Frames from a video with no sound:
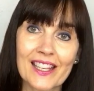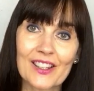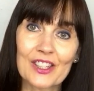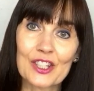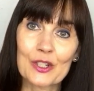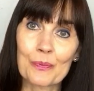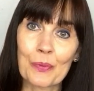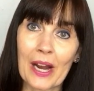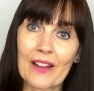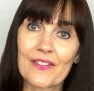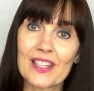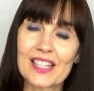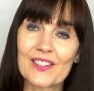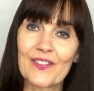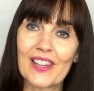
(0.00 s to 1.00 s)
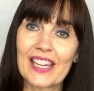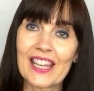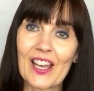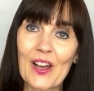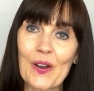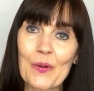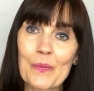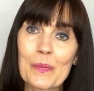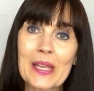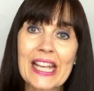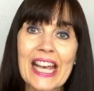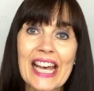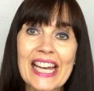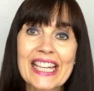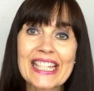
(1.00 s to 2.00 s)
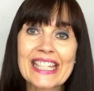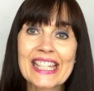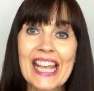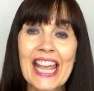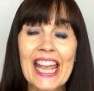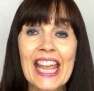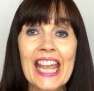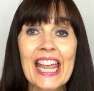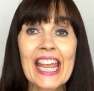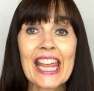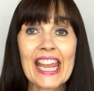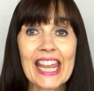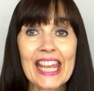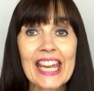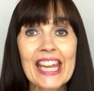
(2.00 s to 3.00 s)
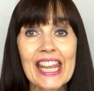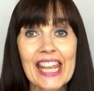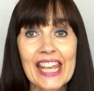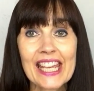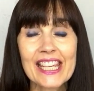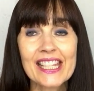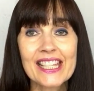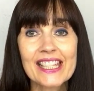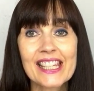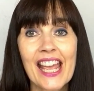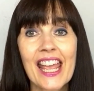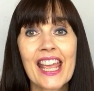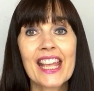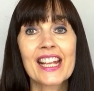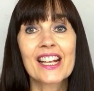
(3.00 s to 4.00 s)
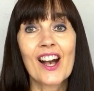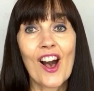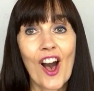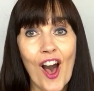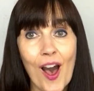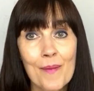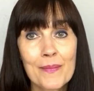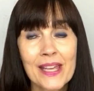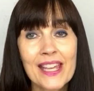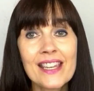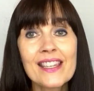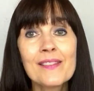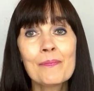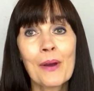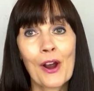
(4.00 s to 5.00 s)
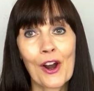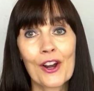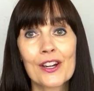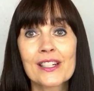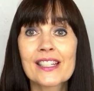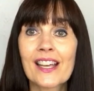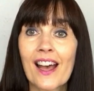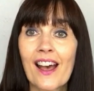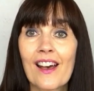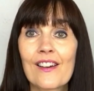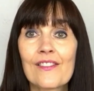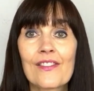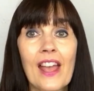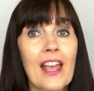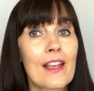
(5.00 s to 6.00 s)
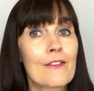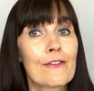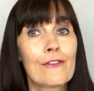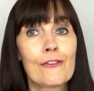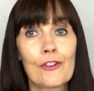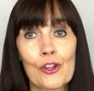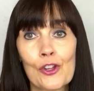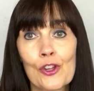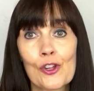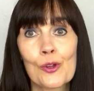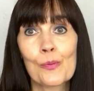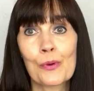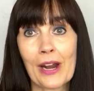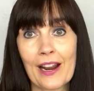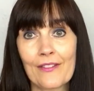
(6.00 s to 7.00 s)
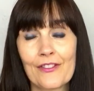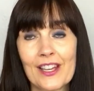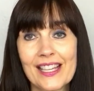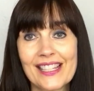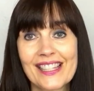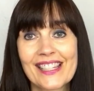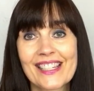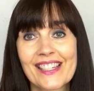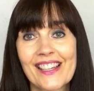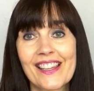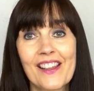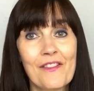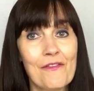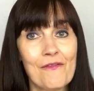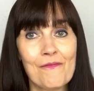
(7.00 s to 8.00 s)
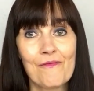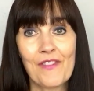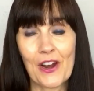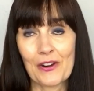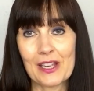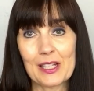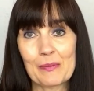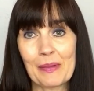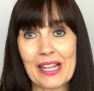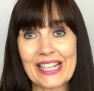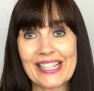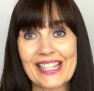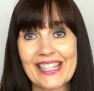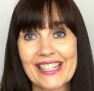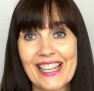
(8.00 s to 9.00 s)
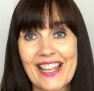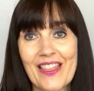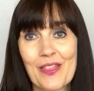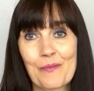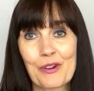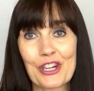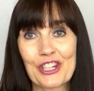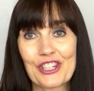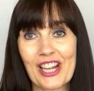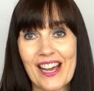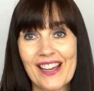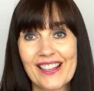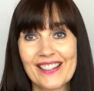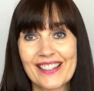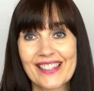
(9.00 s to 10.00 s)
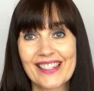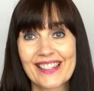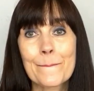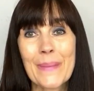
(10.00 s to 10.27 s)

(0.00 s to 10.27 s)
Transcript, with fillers: English breakfast video because it is a common part of a full breakfast in various places in the British Isles.